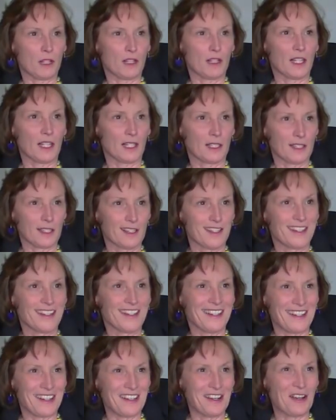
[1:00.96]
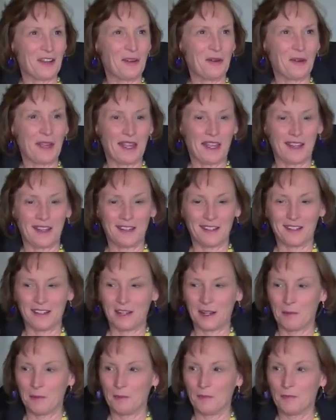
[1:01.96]
we clicked, you know, and
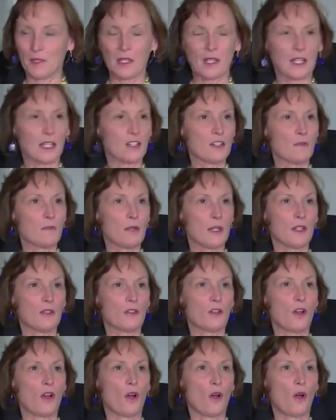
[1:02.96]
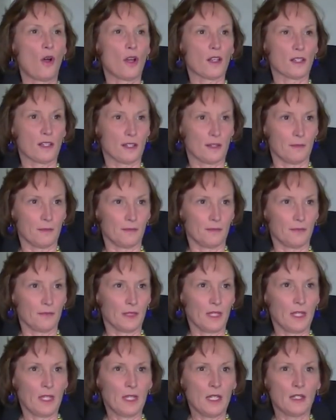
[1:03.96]
um, it's been awesome
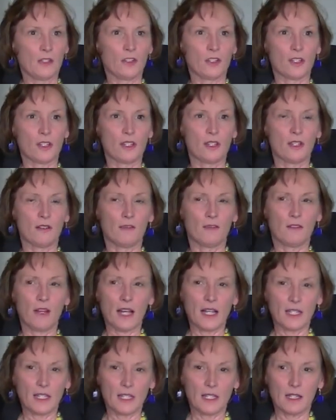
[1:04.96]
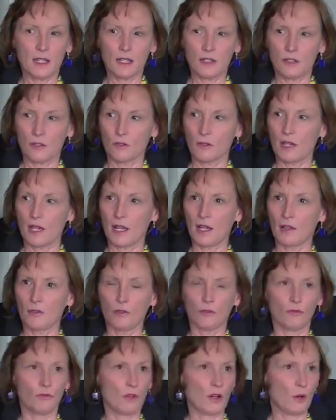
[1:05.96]
just advising us on how
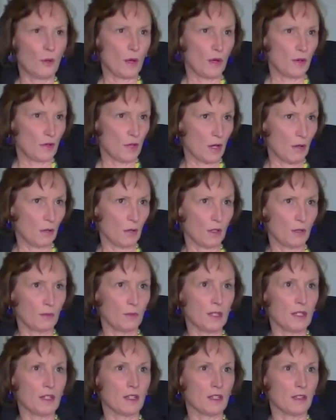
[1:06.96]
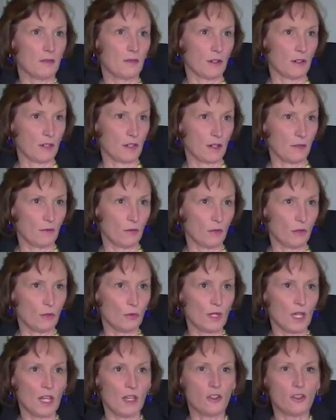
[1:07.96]
to grow our network because of our several
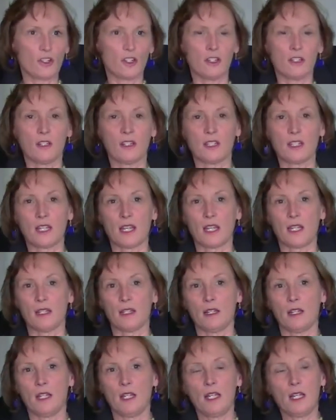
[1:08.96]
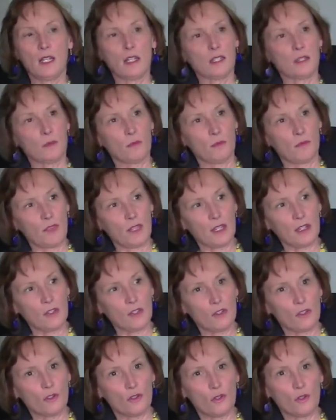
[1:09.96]
locations and some
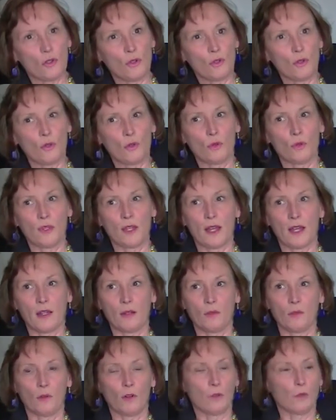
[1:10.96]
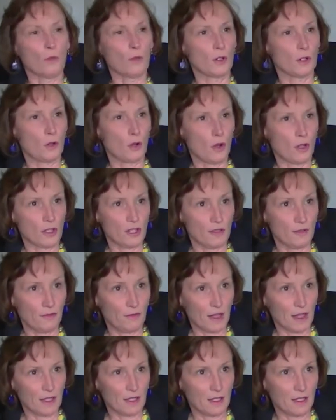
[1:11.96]
things to do that are more cost
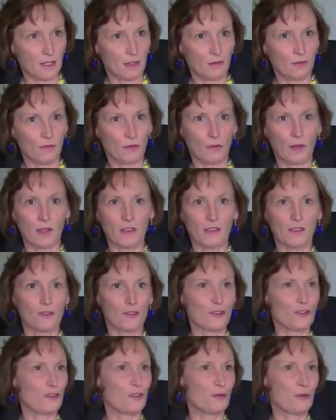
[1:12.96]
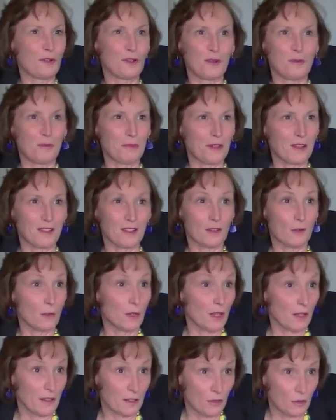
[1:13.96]
effective rather than just doing it because
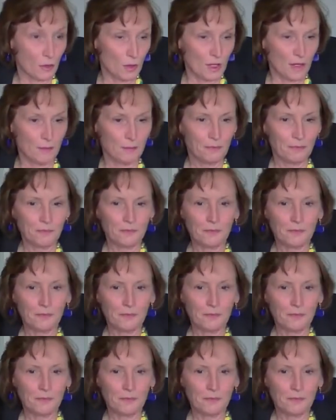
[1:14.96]
everybody else is doing it.